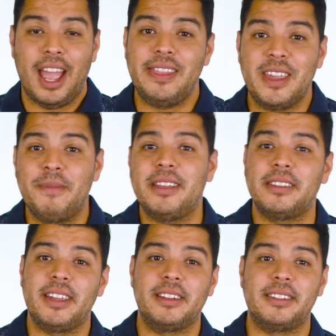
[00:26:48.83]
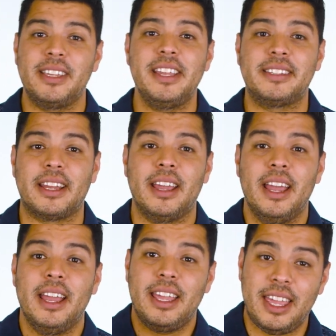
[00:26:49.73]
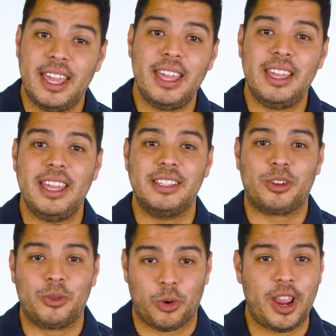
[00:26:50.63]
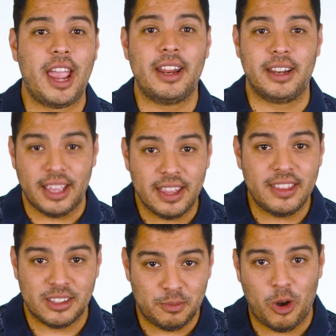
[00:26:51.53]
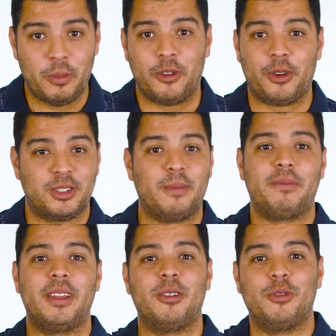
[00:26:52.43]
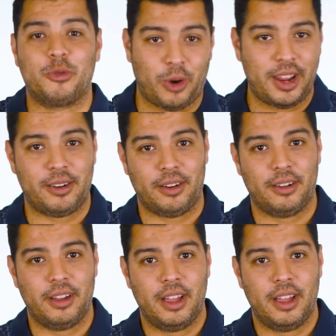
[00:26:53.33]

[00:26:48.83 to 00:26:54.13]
And the amazing thing to see is that he is created in this moment for something greater.